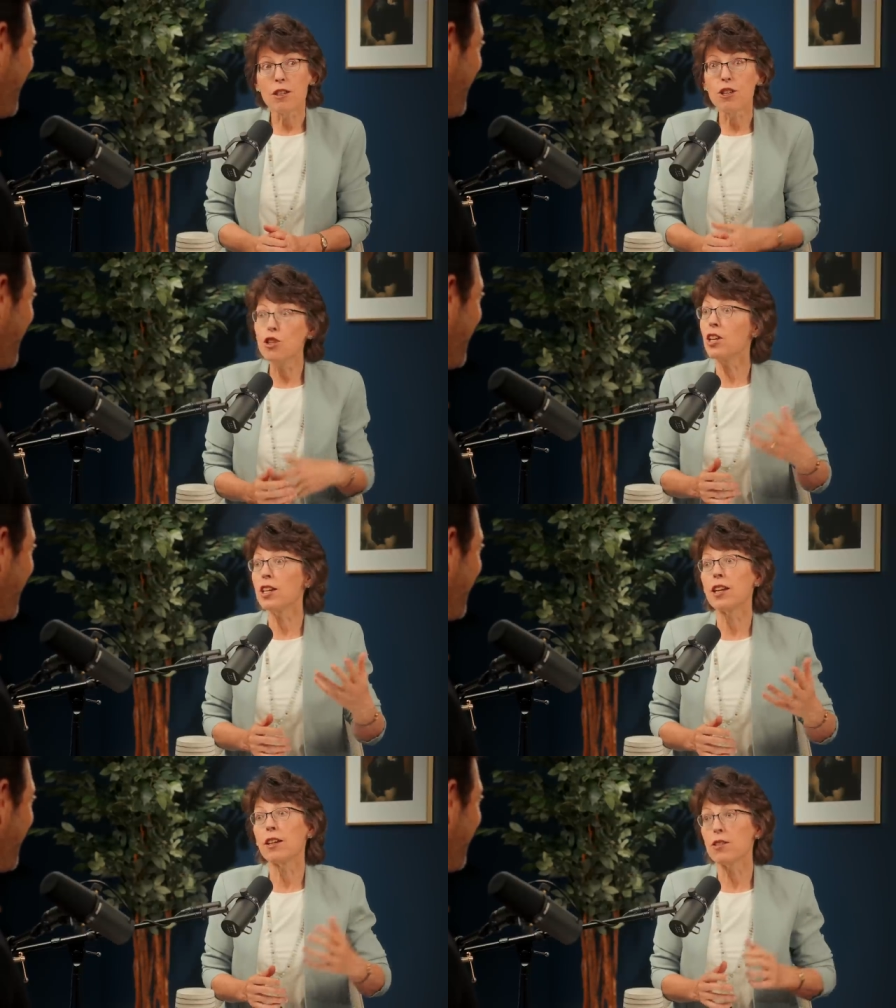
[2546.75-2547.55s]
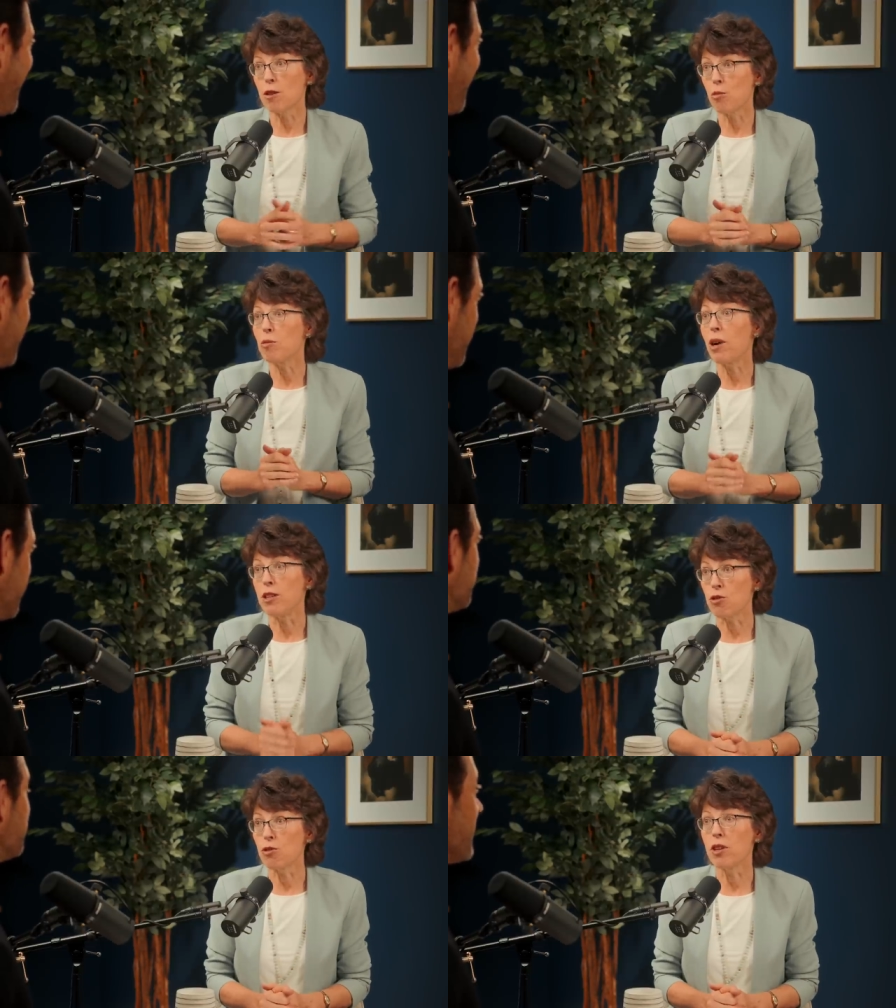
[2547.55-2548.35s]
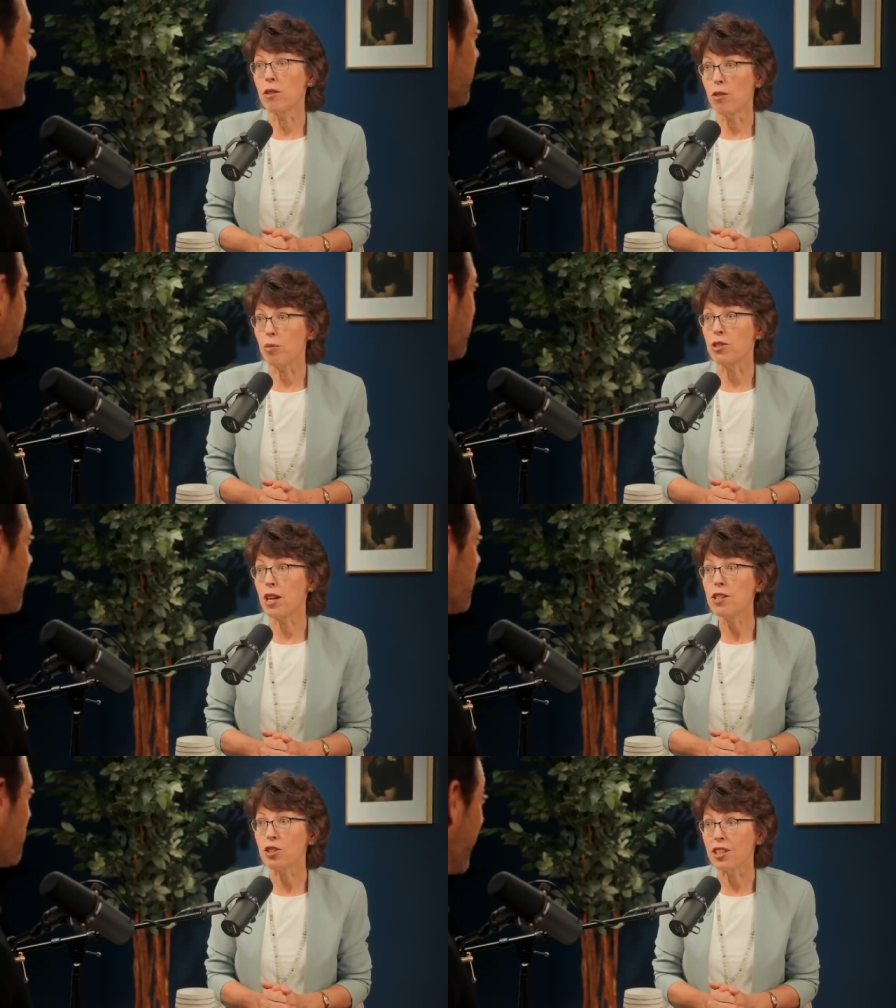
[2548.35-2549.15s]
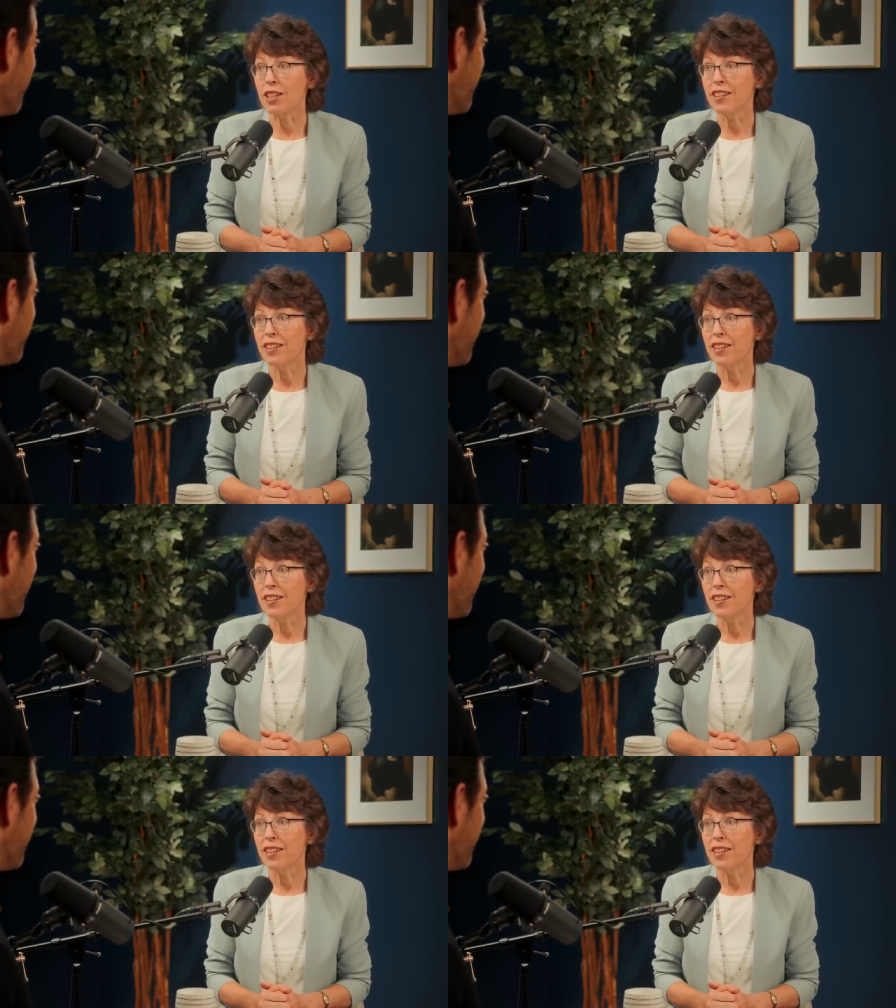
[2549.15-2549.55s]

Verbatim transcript: You can kill somebody by destroying the reputation. Right.